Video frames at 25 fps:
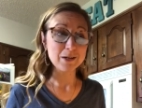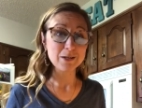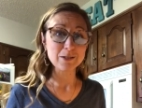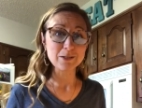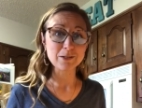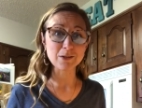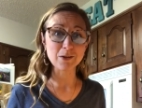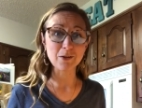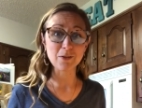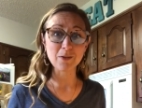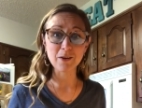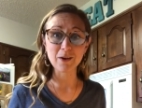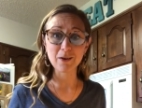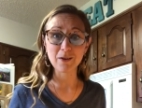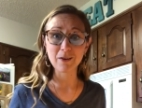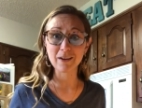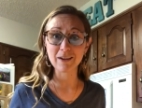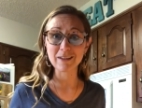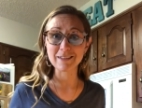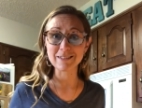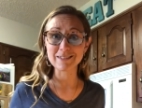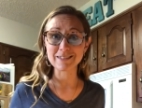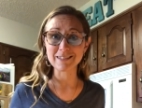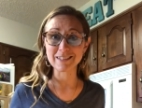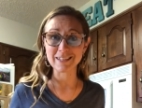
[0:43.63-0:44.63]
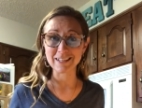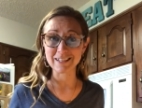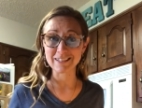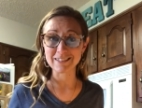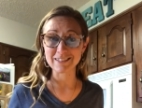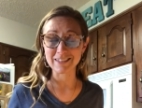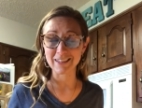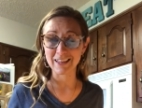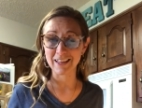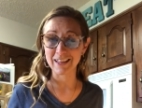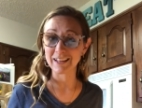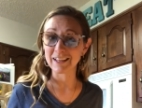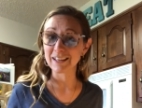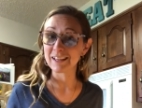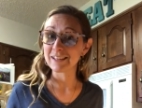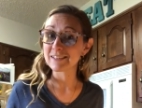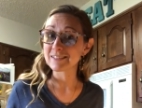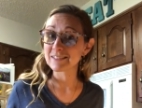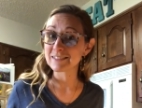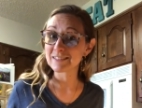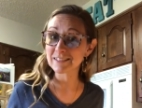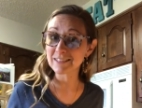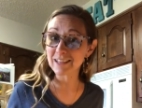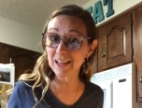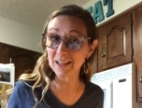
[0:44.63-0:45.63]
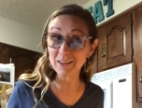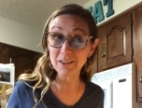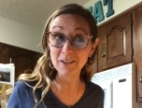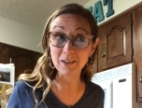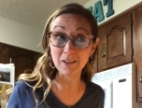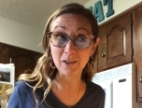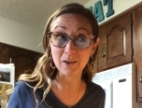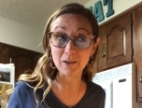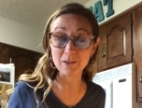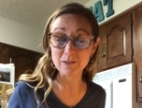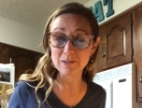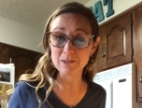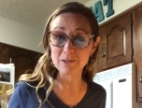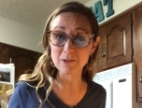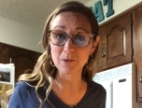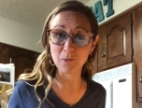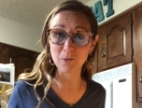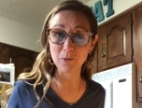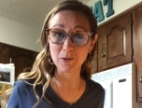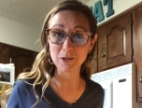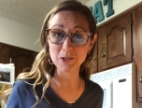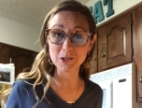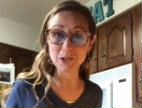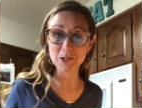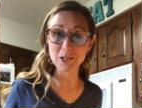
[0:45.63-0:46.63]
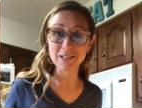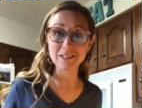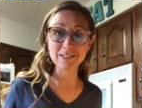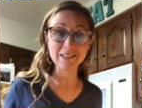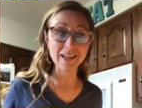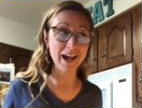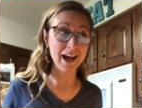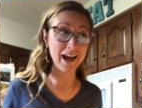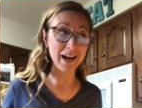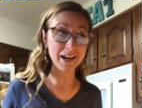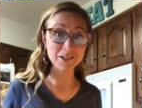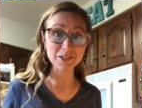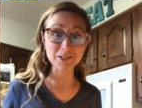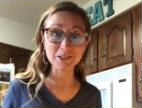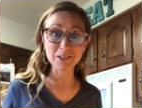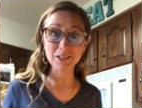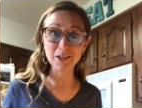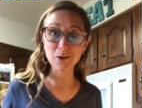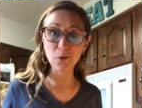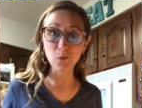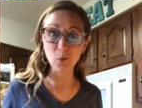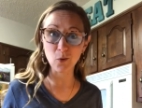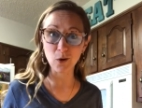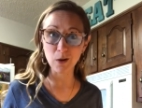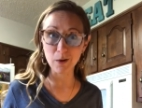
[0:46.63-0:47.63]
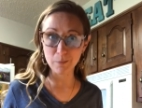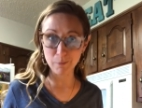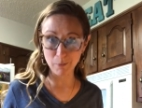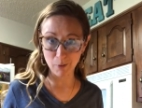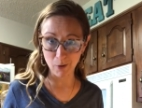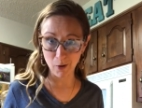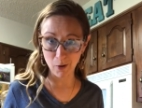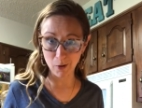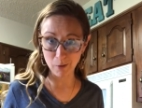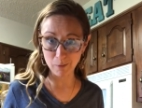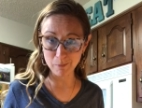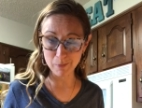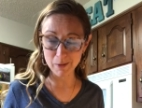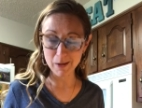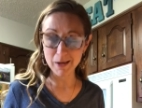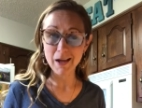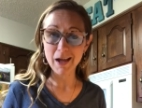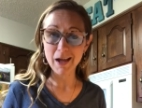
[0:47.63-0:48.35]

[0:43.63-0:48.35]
So there is things like cellulose, which is actually wood pulp,